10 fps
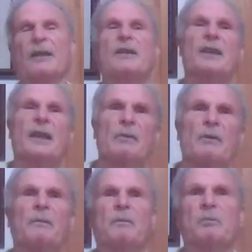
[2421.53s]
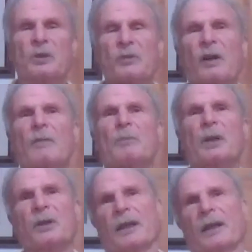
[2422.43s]
And the same with
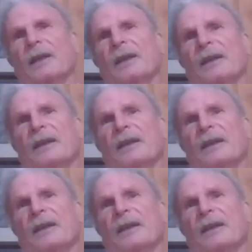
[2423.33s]
prescribed burning.